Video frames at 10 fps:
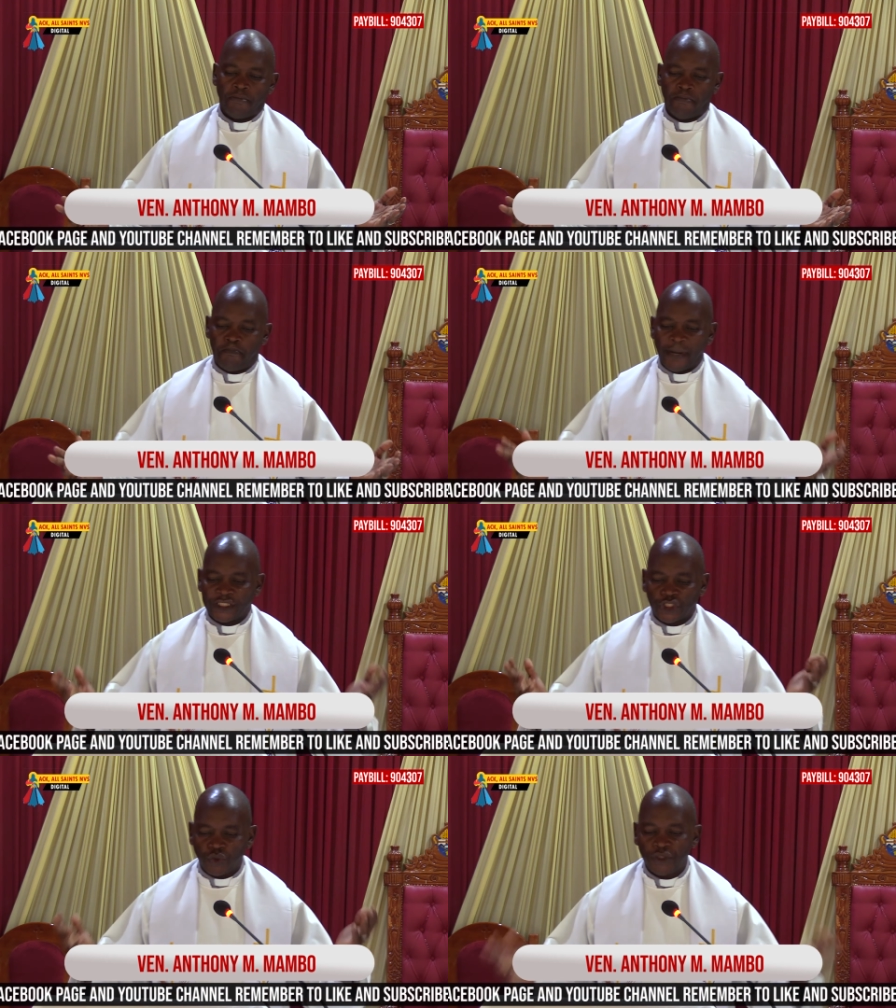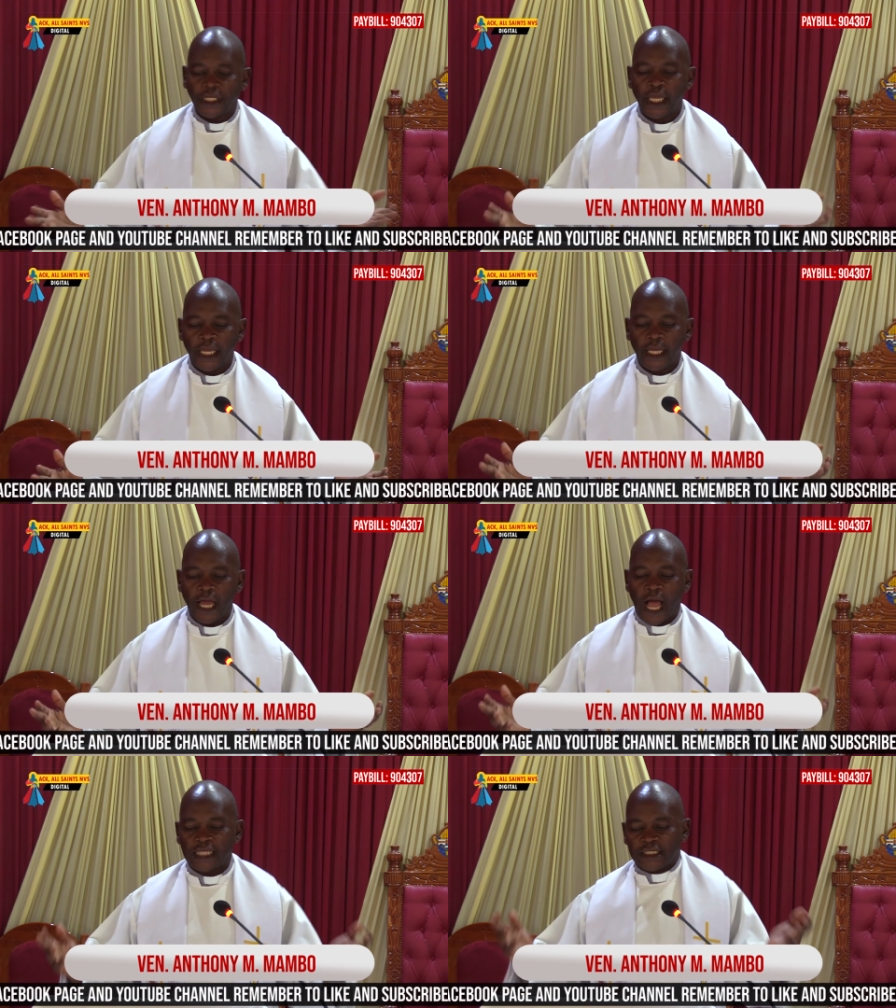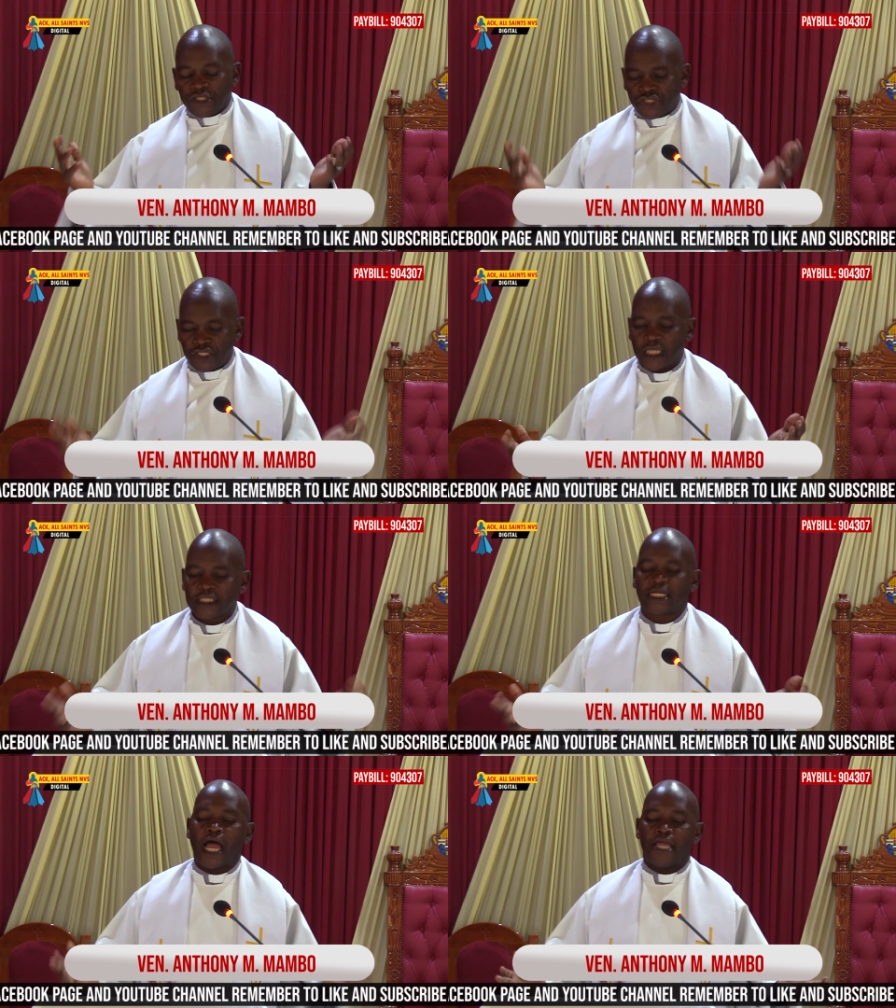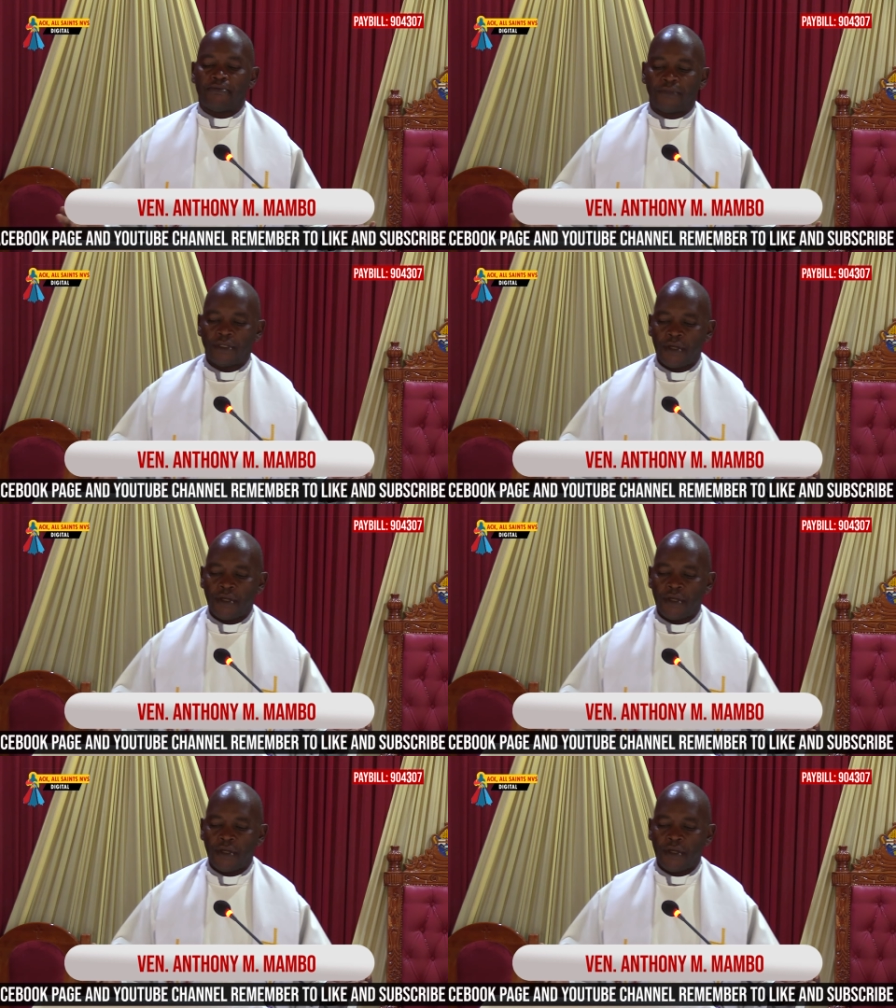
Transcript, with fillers: But today, as in Jesus' time,